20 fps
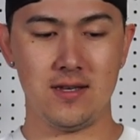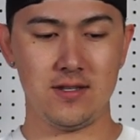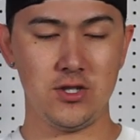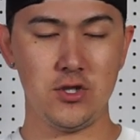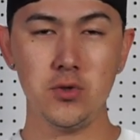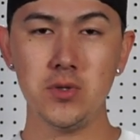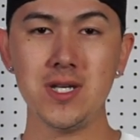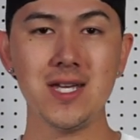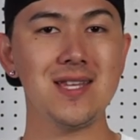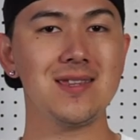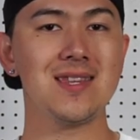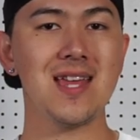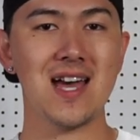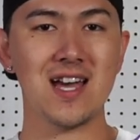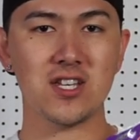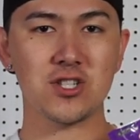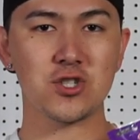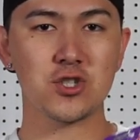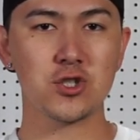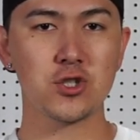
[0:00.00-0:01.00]
You need
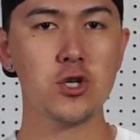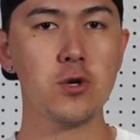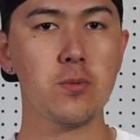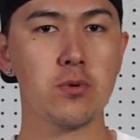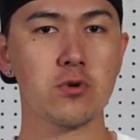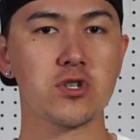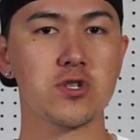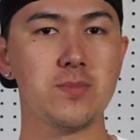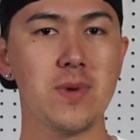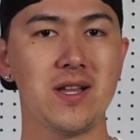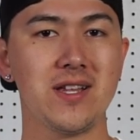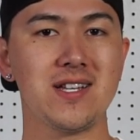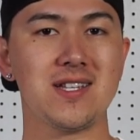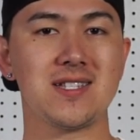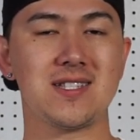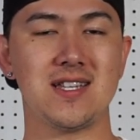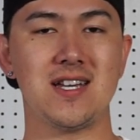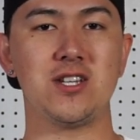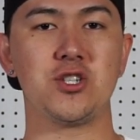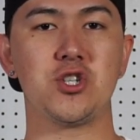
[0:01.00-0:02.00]
that super smelly
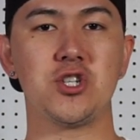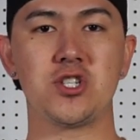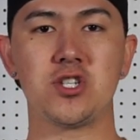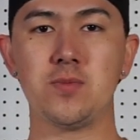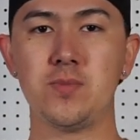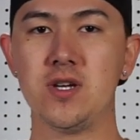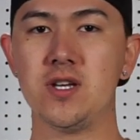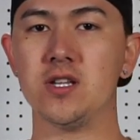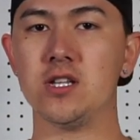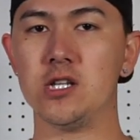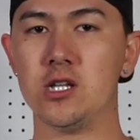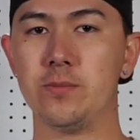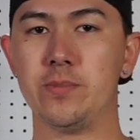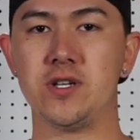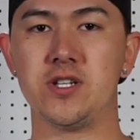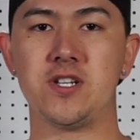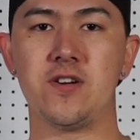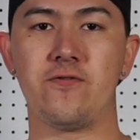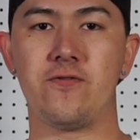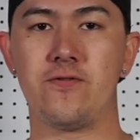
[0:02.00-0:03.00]
scent just to be a little
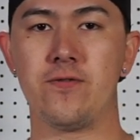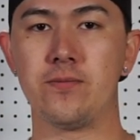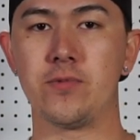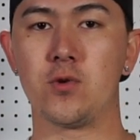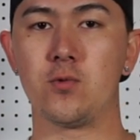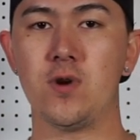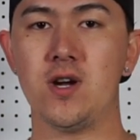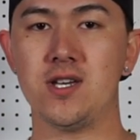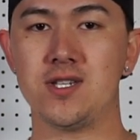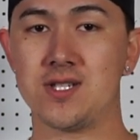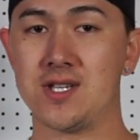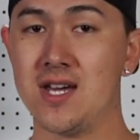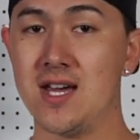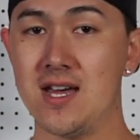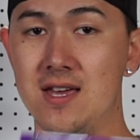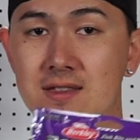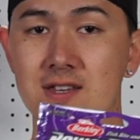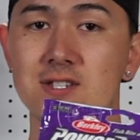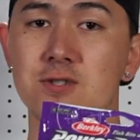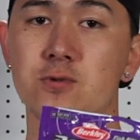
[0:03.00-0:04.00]
bit different from the rest.
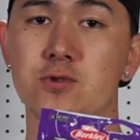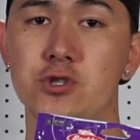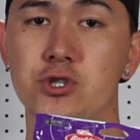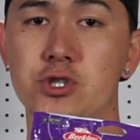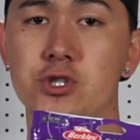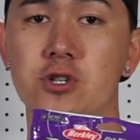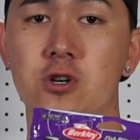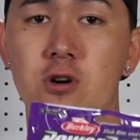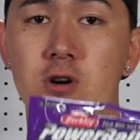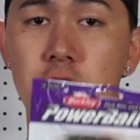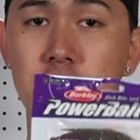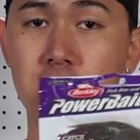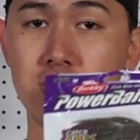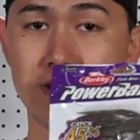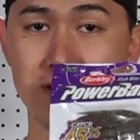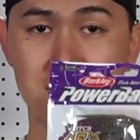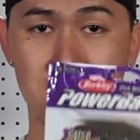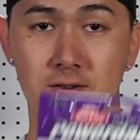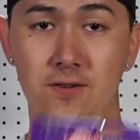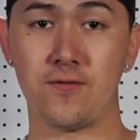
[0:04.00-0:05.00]
This one's sure
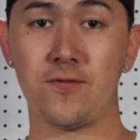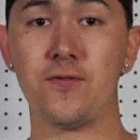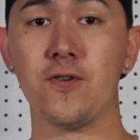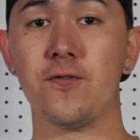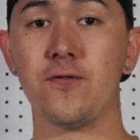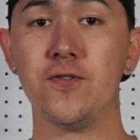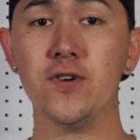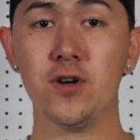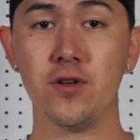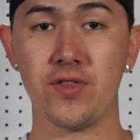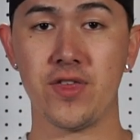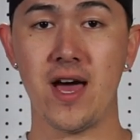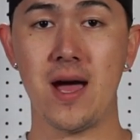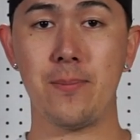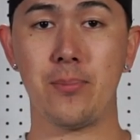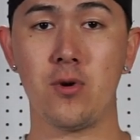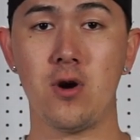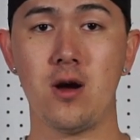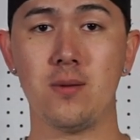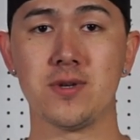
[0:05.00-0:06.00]
to fulfill
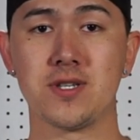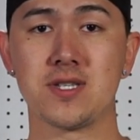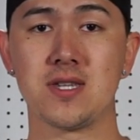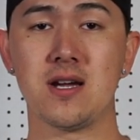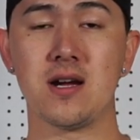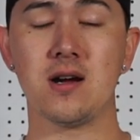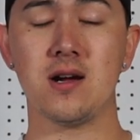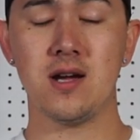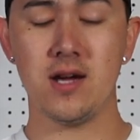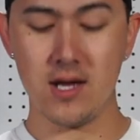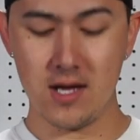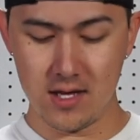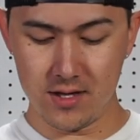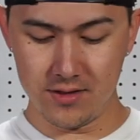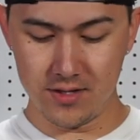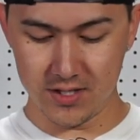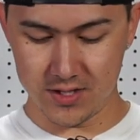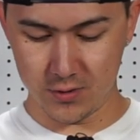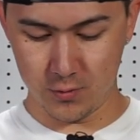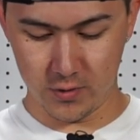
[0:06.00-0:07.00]
that promise there.
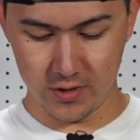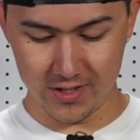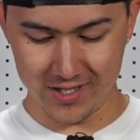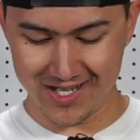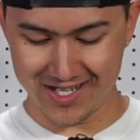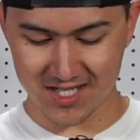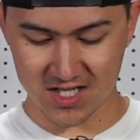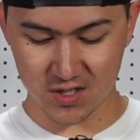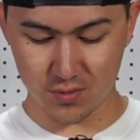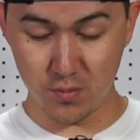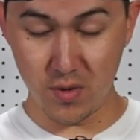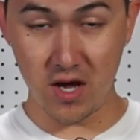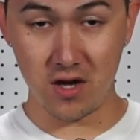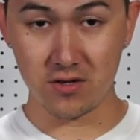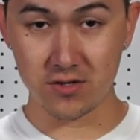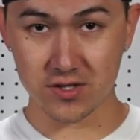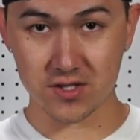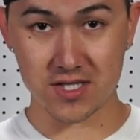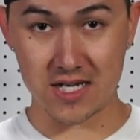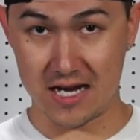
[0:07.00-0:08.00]
This one, it
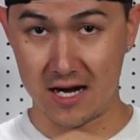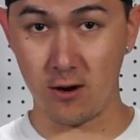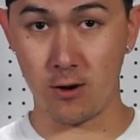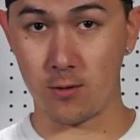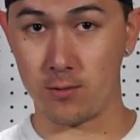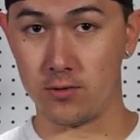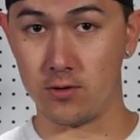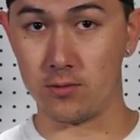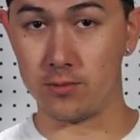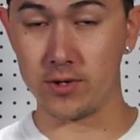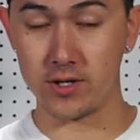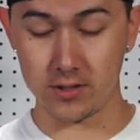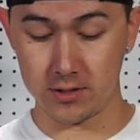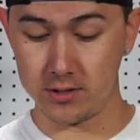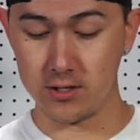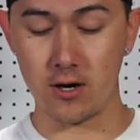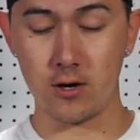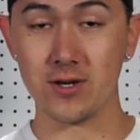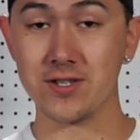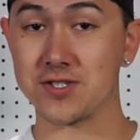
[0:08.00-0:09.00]
smells terrible, but you
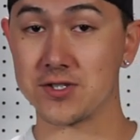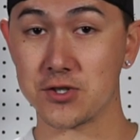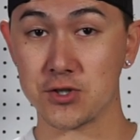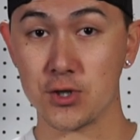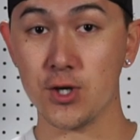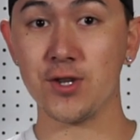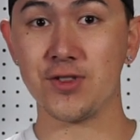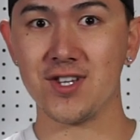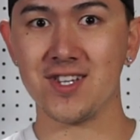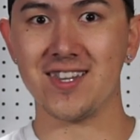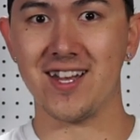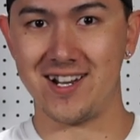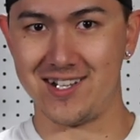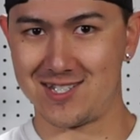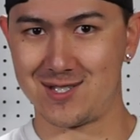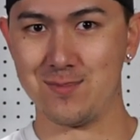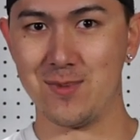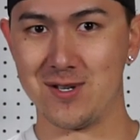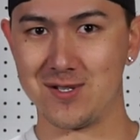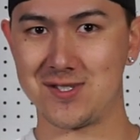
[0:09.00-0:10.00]
know, it's a good thing that it
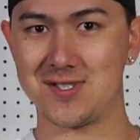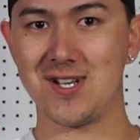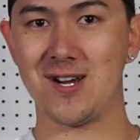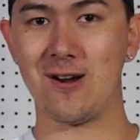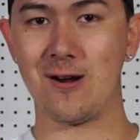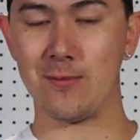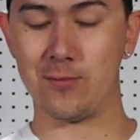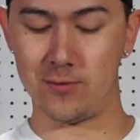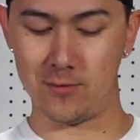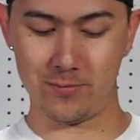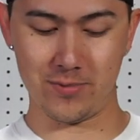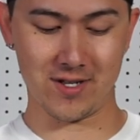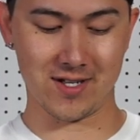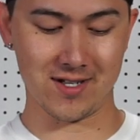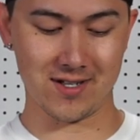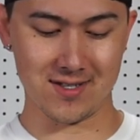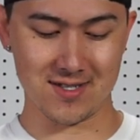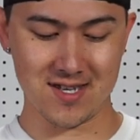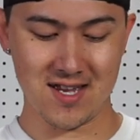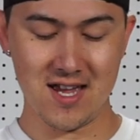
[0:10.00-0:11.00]
smells terrible
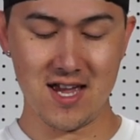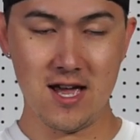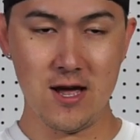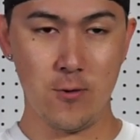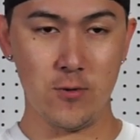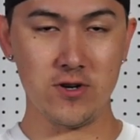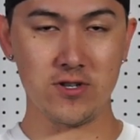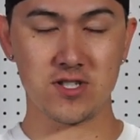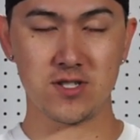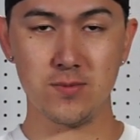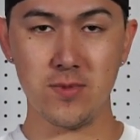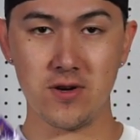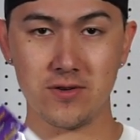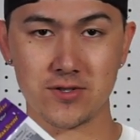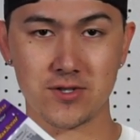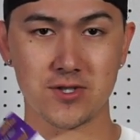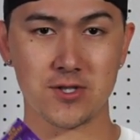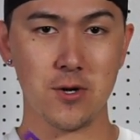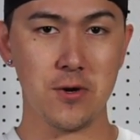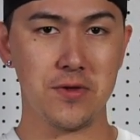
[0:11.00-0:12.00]
because when it
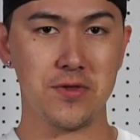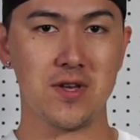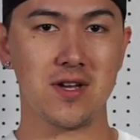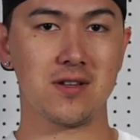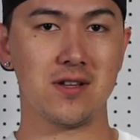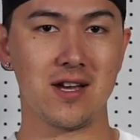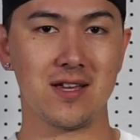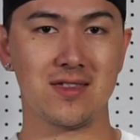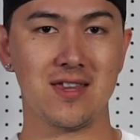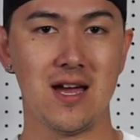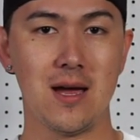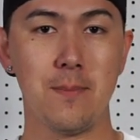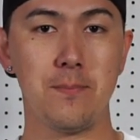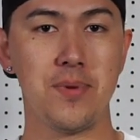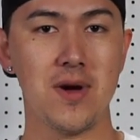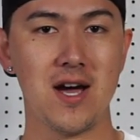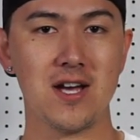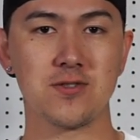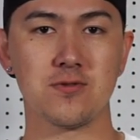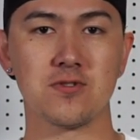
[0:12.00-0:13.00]
smells so thick like that,
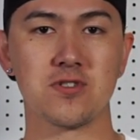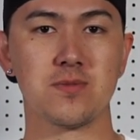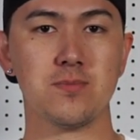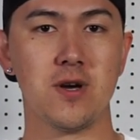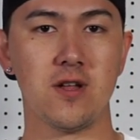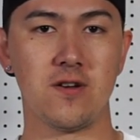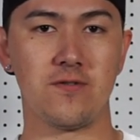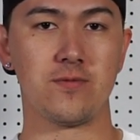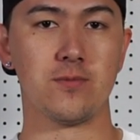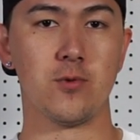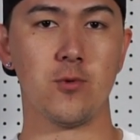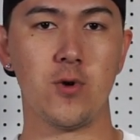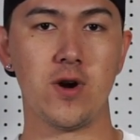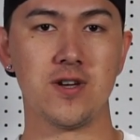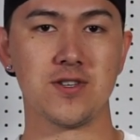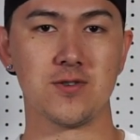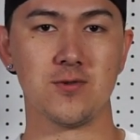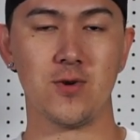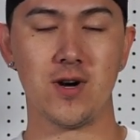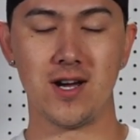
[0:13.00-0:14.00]
bass will smell it from a
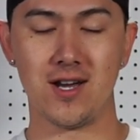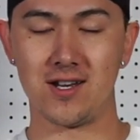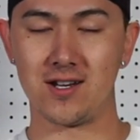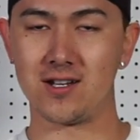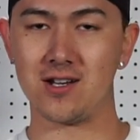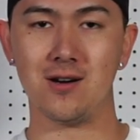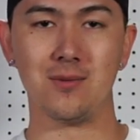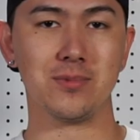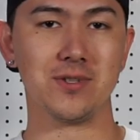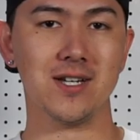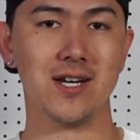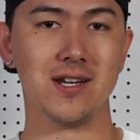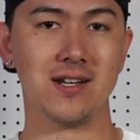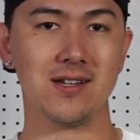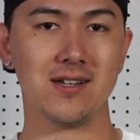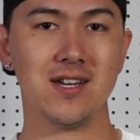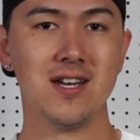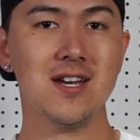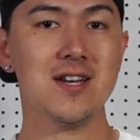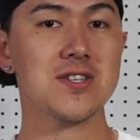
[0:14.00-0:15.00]
ways away and come get
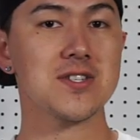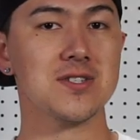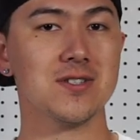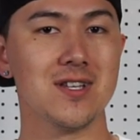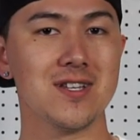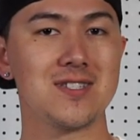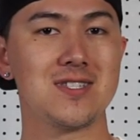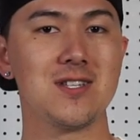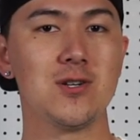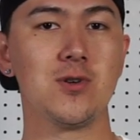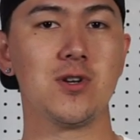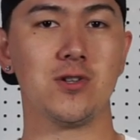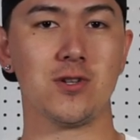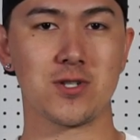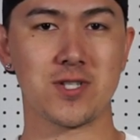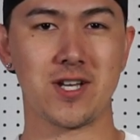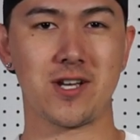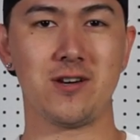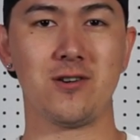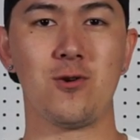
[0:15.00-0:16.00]
it. So let's see what it
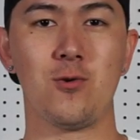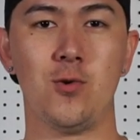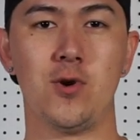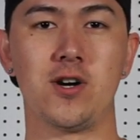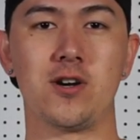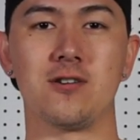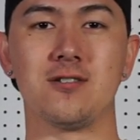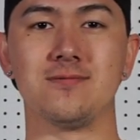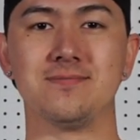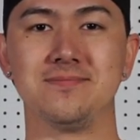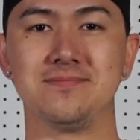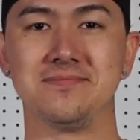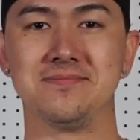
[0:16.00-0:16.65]
looks like underwater.